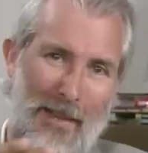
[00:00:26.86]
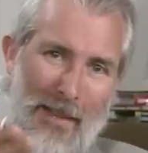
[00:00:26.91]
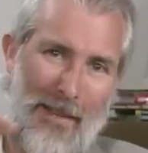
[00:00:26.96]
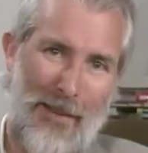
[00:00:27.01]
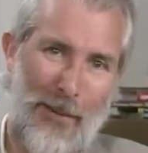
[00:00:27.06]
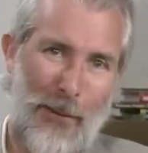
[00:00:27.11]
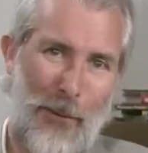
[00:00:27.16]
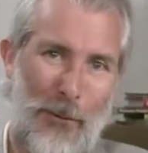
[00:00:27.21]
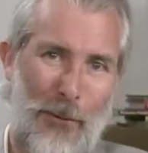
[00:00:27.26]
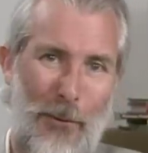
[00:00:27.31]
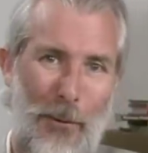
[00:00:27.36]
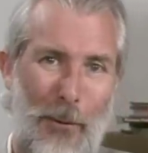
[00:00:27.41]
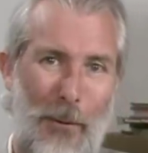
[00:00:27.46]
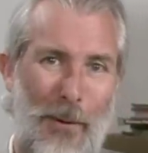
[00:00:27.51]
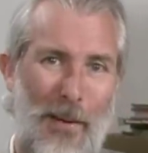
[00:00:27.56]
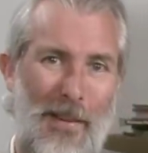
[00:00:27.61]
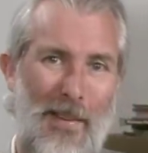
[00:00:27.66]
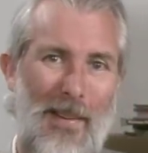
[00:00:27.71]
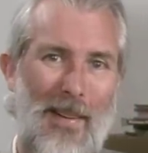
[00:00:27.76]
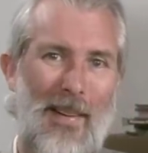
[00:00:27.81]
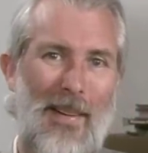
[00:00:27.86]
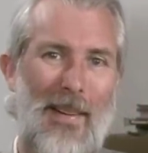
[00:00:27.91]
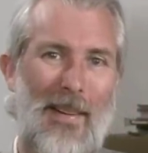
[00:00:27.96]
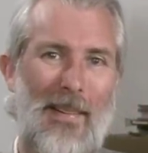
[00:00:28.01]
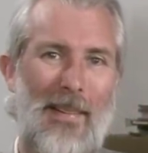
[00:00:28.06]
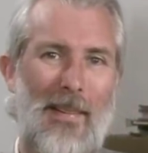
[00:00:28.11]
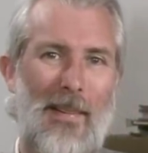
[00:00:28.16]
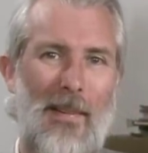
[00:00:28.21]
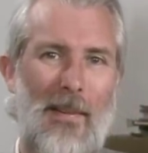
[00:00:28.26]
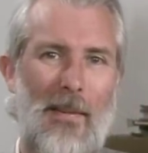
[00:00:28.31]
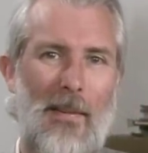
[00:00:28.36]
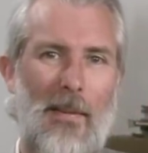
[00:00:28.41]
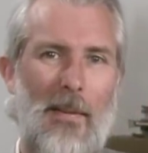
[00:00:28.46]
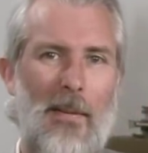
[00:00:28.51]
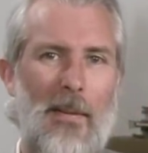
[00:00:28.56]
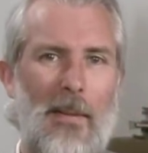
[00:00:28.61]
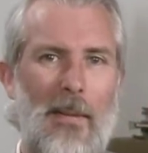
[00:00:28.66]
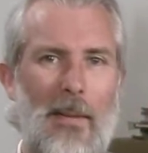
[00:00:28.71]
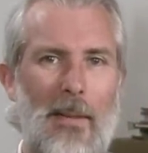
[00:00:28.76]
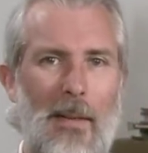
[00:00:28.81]
a little drawing that I had done
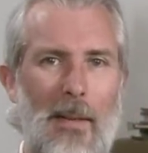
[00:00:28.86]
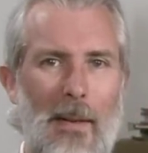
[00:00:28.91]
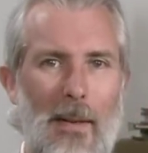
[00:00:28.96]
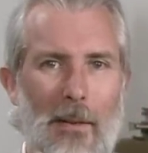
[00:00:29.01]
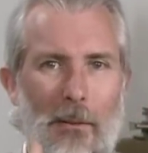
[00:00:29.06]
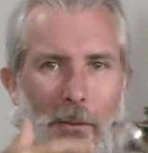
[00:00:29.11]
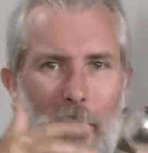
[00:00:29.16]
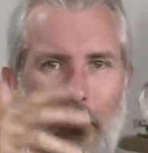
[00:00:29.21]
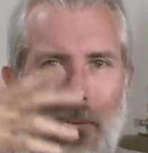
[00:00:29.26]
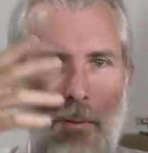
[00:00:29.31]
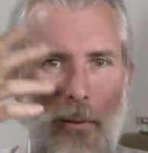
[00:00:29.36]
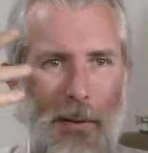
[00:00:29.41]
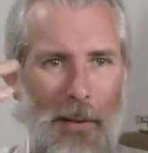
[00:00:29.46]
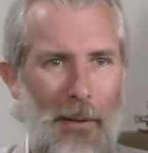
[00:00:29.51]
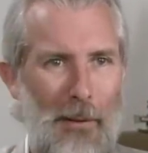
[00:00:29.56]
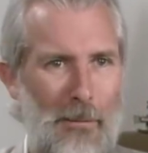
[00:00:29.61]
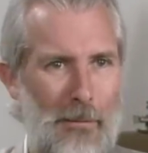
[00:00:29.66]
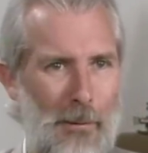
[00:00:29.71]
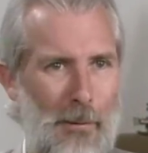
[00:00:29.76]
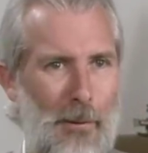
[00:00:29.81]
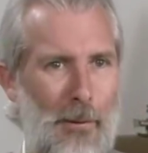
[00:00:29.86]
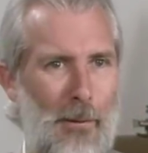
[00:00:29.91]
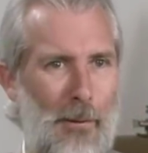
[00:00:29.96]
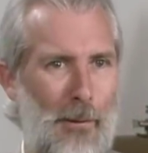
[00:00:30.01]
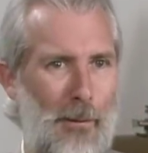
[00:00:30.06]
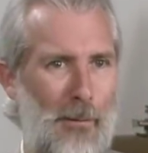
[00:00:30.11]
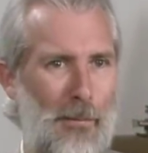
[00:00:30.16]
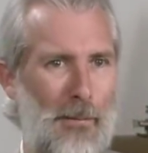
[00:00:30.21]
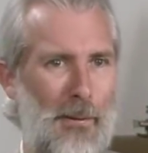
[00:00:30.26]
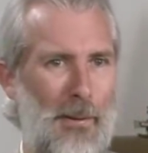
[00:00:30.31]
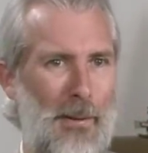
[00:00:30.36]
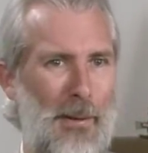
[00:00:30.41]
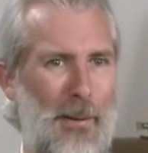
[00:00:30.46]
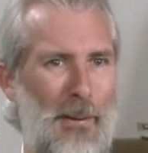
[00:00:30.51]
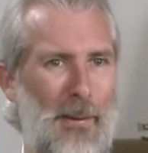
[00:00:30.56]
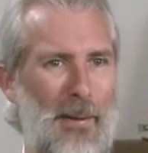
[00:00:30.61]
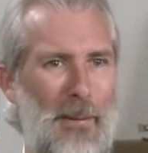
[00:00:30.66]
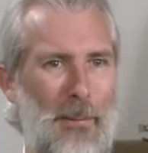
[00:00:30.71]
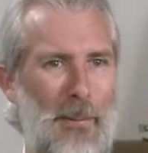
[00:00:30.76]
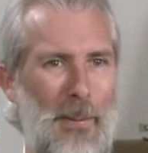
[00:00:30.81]
literally evolve. You
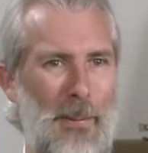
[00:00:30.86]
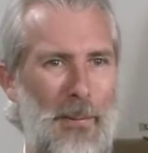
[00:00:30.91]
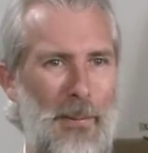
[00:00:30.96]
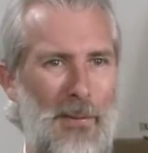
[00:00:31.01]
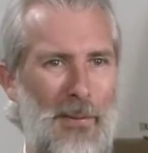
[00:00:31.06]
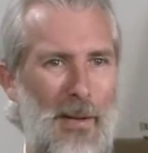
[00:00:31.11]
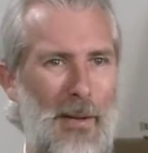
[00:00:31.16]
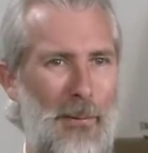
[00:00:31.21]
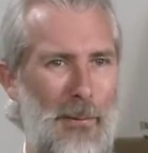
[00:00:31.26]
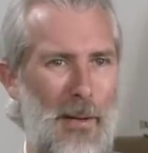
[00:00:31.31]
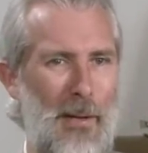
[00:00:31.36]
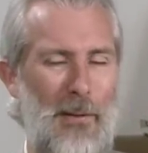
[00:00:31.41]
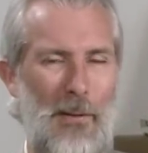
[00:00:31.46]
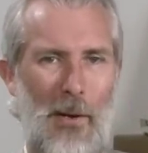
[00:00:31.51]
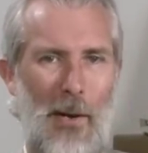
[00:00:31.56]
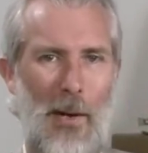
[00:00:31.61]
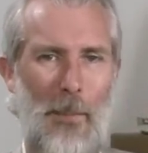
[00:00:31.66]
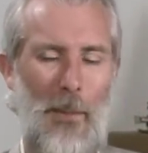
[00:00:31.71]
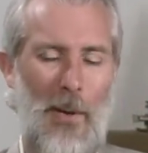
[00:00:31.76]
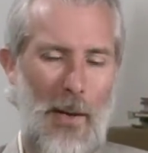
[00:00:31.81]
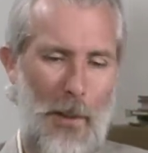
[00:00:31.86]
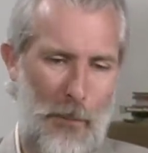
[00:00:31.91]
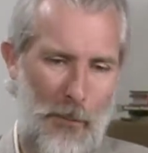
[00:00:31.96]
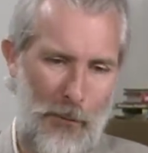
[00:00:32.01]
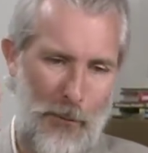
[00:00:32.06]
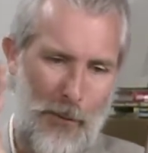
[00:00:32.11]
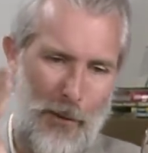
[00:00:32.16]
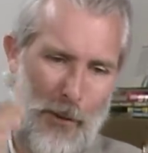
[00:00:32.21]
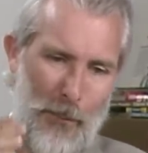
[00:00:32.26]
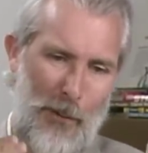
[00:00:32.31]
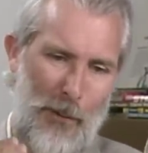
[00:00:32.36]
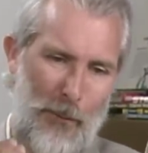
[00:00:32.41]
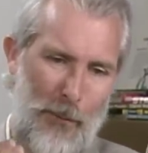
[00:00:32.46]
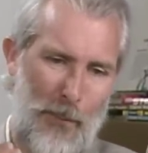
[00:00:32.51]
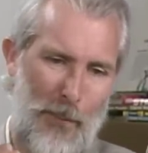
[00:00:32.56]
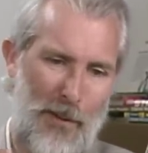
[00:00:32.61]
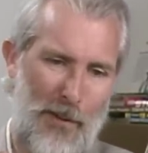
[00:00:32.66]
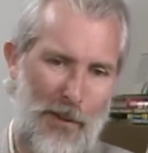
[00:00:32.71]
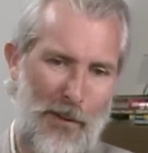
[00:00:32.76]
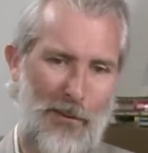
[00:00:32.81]
know, it was kind of like time lapse. You'd come and it would
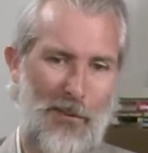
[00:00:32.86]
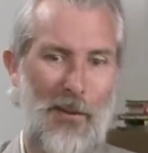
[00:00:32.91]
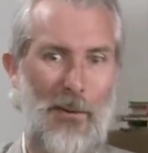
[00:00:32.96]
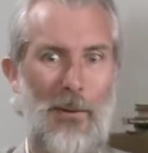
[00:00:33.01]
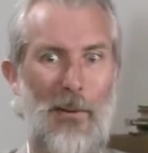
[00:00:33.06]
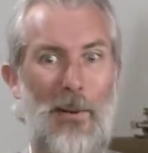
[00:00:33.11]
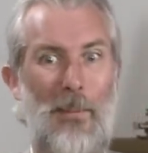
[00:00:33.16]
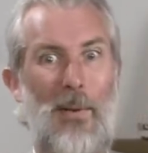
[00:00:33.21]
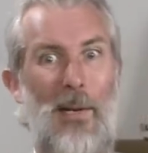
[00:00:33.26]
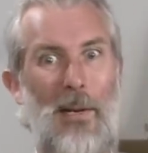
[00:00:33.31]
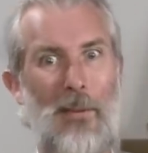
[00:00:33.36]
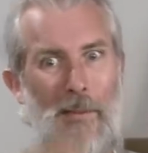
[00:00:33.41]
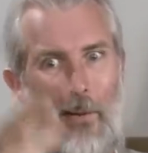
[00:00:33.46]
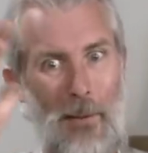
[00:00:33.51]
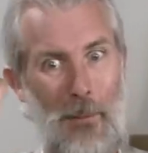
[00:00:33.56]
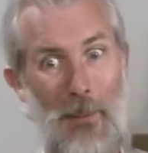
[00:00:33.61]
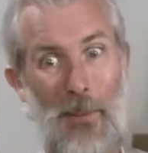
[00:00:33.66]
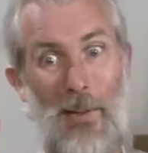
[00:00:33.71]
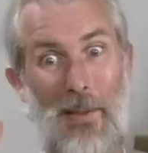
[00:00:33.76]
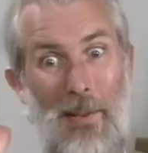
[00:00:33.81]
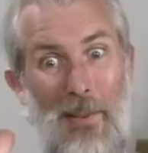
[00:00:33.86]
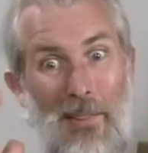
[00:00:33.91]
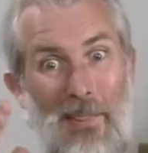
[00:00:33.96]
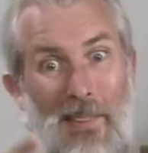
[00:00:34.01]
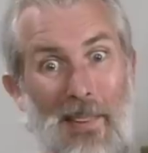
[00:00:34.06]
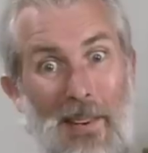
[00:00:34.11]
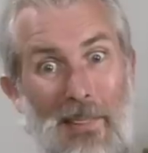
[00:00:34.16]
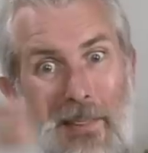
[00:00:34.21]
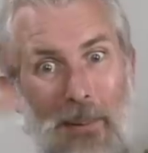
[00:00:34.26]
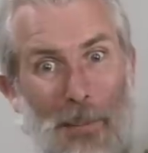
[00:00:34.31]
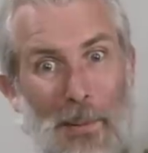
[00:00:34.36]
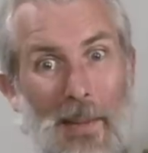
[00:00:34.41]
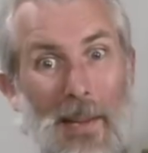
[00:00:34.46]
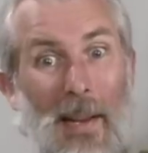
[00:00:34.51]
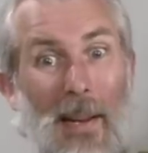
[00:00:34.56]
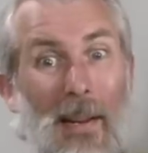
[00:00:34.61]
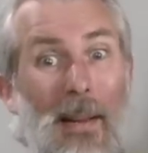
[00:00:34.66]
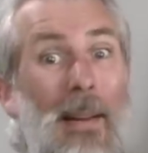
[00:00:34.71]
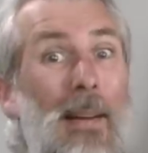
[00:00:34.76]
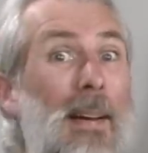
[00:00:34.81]
be this, then you'd come the next time, it'd be this, the next time, it'd be
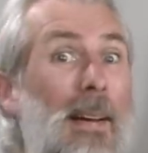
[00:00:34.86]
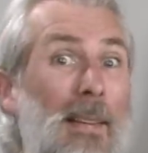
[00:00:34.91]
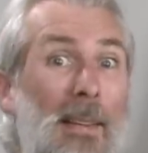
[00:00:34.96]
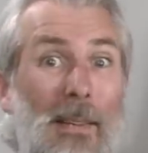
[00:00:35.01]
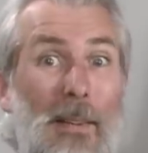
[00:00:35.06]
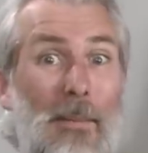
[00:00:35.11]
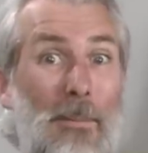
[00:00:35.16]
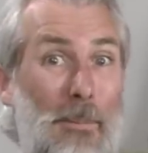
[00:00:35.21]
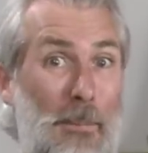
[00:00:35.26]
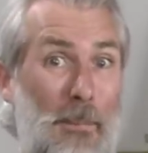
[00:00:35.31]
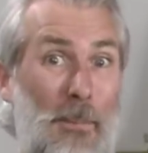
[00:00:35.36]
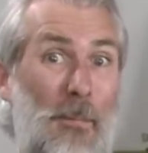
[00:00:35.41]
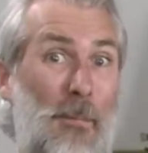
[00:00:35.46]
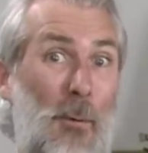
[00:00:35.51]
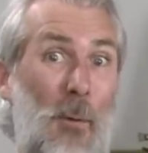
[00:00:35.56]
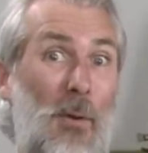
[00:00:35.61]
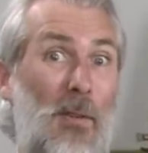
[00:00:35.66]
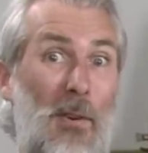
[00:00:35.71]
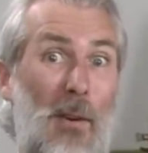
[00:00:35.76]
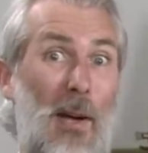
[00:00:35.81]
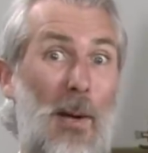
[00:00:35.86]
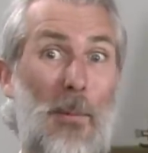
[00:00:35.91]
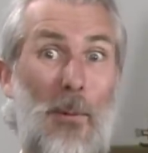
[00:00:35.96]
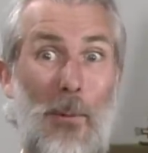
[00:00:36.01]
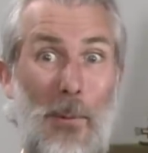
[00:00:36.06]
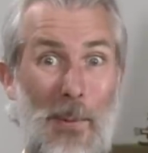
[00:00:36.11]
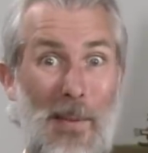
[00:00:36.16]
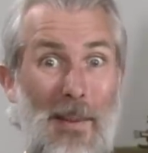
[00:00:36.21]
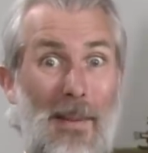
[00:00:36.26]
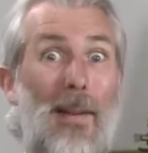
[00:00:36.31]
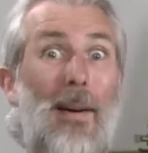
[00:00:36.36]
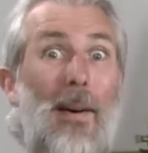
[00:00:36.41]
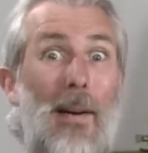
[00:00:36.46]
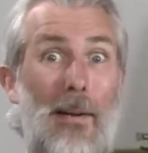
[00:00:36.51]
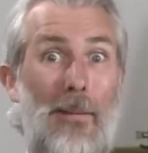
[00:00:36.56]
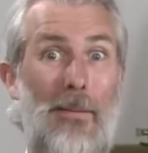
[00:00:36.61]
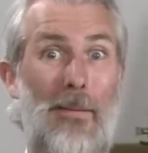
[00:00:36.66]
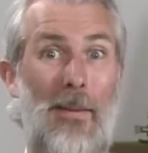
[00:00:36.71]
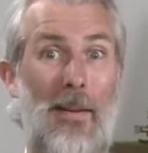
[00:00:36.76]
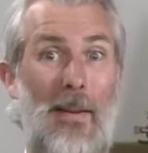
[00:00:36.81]
that, and then the fourth time it would be
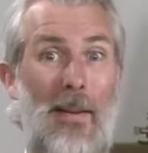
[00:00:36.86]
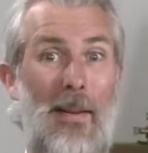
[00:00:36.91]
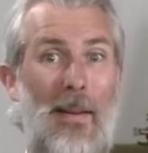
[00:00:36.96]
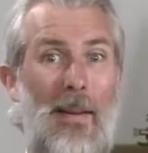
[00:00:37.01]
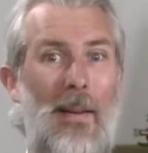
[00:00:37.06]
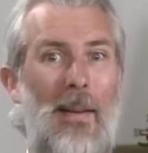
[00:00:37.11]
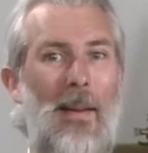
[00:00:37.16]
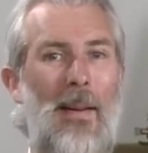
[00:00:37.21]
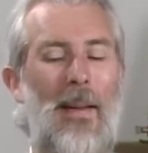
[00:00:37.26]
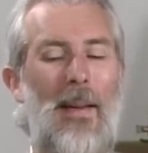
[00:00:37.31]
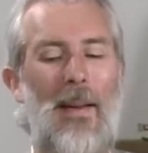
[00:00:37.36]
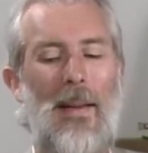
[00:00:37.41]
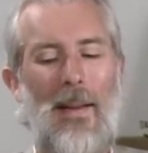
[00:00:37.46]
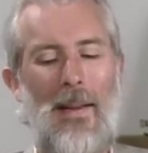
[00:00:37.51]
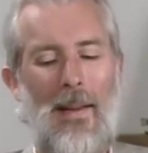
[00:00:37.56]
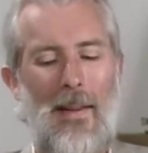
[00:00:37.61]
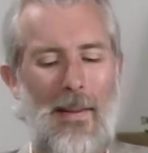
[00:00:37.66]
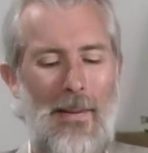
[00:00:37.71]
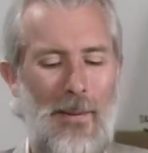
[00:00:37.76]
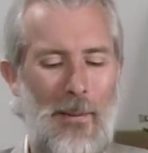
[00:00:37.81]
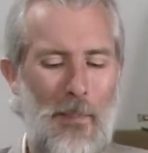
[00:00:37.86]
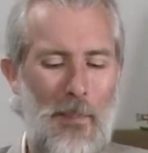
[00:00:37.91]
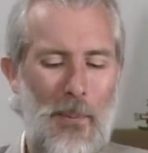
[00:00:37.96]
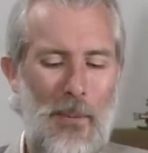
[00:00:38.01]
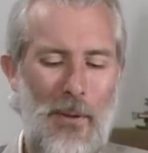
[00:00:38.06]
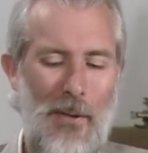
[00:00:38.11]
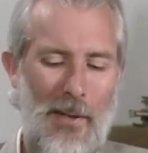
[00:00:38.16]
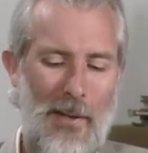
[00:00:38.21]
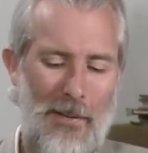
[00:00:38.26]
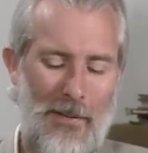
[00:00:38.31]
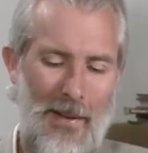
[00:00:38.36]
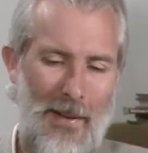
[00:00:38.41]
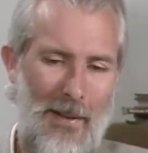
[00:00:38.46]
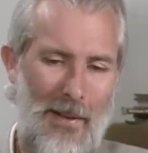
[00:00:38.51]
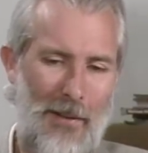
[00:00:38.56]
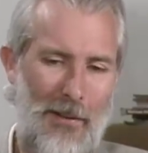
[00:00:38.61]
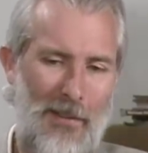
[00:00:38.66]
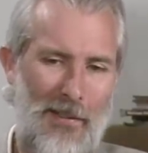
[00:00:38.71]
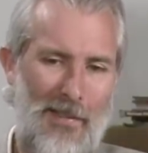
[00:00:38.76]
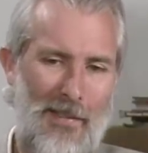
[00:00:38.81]
alive. And boy, if that
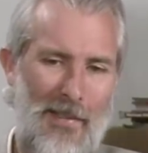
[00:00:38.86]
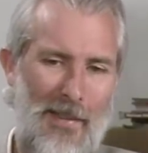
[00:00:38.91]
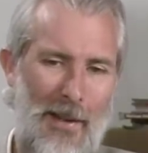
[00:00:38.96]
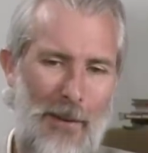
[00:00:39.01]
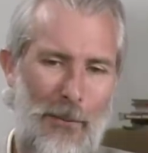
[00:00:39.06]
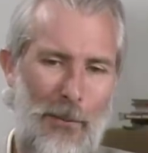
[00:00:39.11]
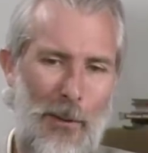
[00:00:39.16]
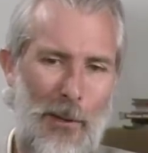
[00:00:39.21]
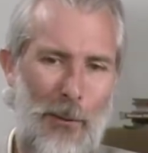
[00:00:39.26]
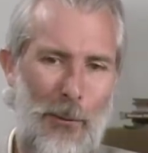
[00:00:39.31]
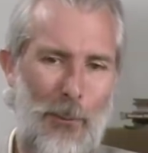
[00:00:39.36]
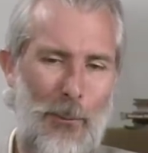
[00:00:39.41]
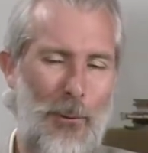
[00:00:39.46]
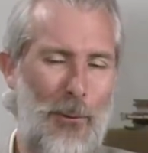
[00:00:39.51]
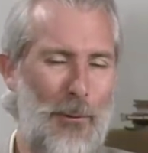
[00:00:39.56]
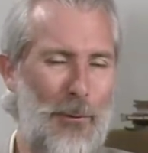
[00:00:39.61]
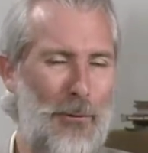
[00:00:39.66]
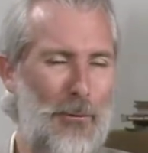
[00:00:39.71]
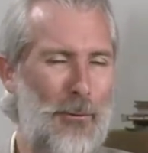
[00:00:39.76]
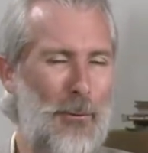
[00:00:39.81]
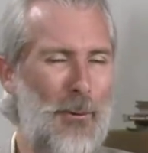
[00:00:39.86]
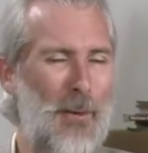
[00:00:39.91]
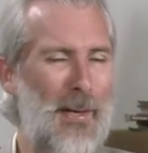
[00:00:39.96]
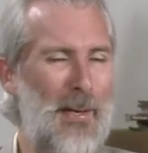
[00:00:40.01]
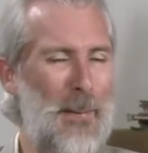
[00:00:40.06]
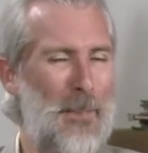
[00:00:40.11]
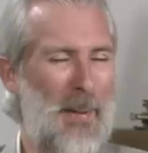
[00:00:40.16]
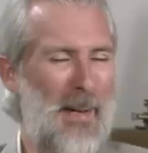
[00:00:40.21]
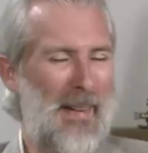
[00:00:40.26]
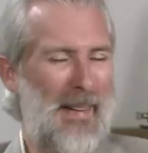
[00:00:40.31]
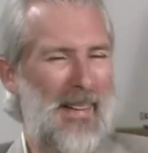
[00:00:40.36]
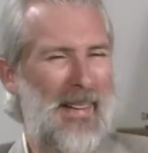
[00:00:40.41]
isn't every doodler's dream,